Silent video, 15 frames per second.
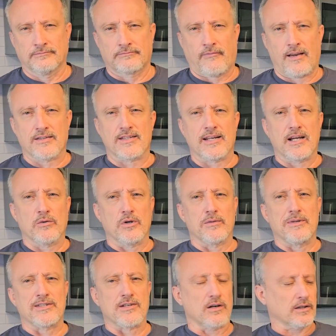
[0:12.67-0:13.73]
Now today I want to be
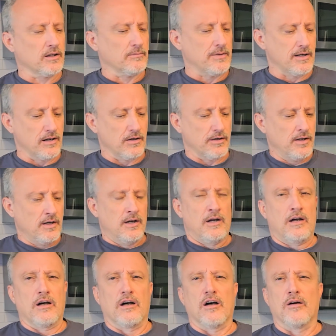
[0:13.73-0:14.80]
talking about
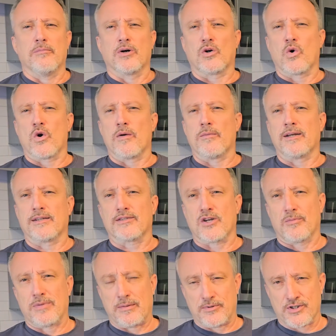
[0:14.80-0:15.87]
McCormick salt
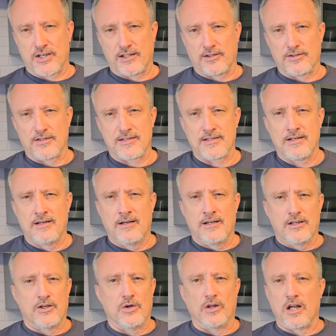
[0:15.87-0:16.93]
and pepper shakers. You
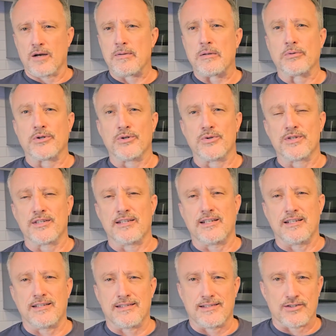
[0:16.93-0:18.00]
know, a lot of people use
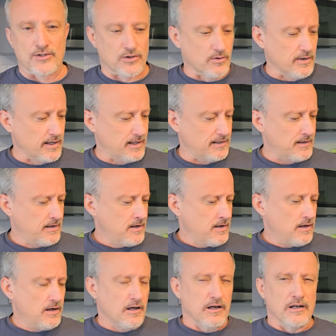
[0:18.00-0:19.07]
these. These are great.
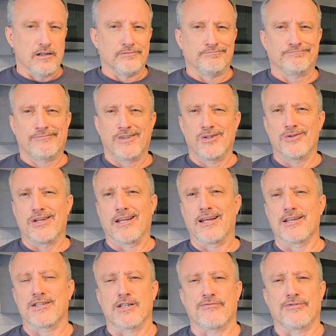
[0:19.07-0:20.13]
They
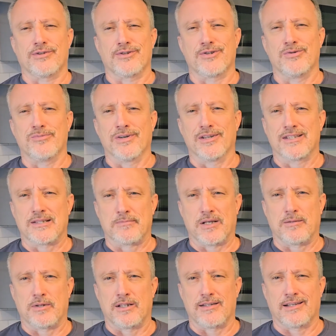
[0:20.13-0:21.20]
last you for 2 months
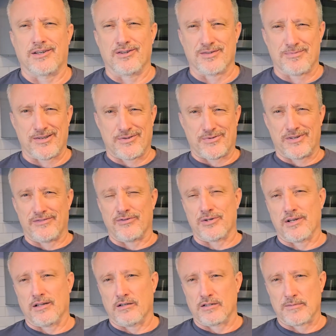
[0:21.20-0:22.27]
maybe. They cost about $3 to
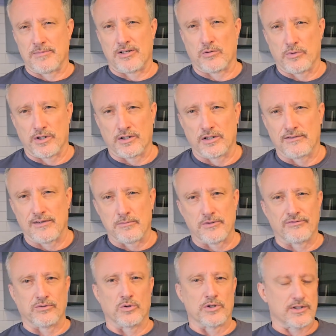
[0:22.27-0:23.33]
$4 depending on where you live. I'm in
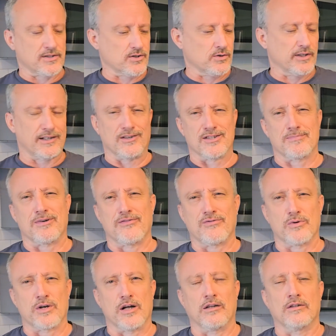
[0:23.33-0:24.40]
Florida, so they cost about
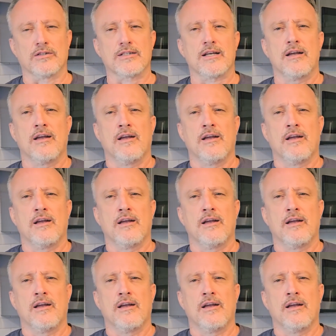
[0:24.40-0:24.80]
$4.